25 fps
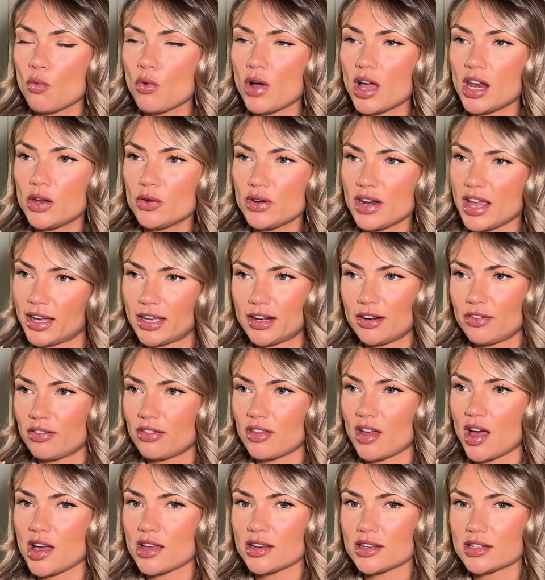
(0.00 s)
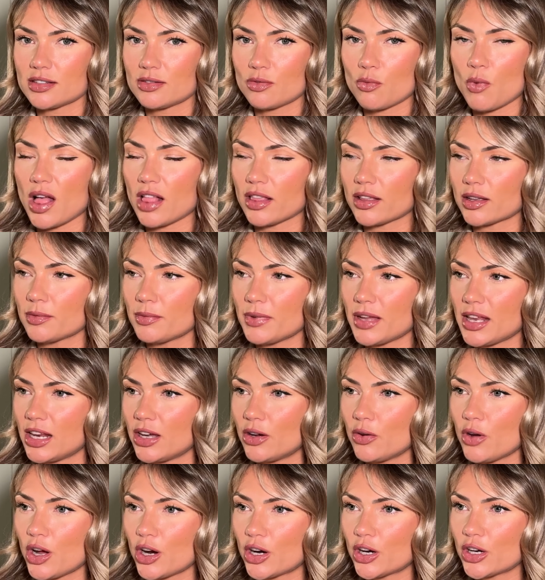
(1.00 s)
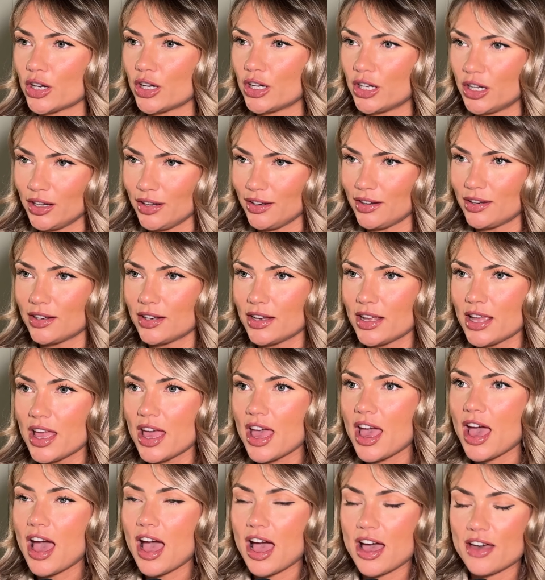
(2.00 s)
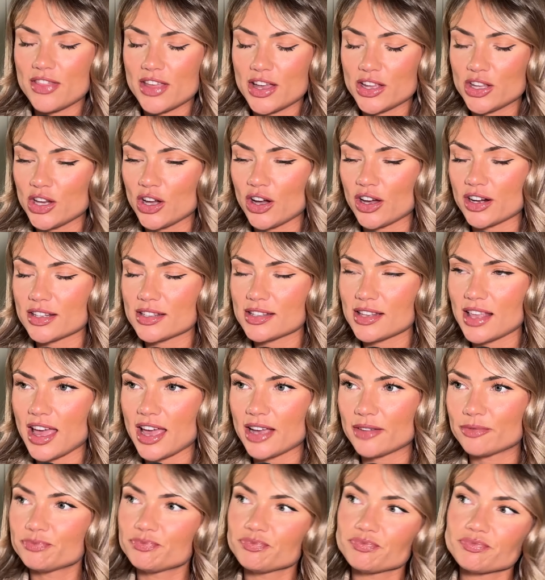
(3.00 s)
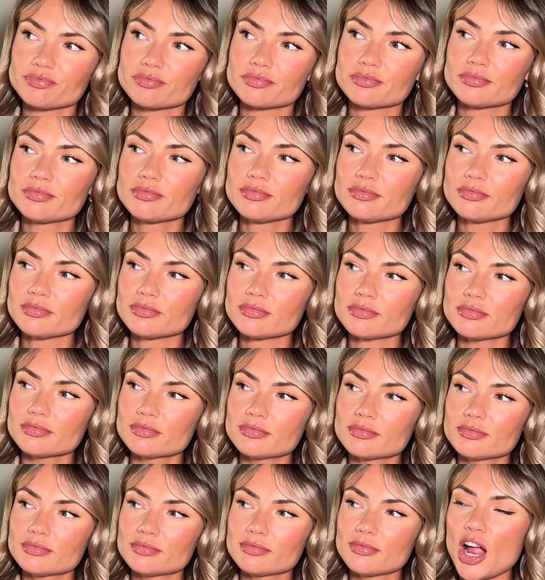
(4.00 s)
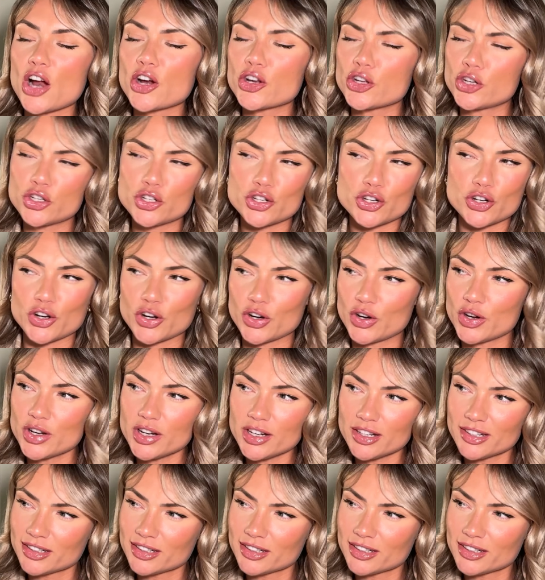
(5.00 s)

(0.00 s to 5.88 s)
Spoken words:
Hello, negative thought. Welcome. Hello, how are you? And then you got to say, are you true?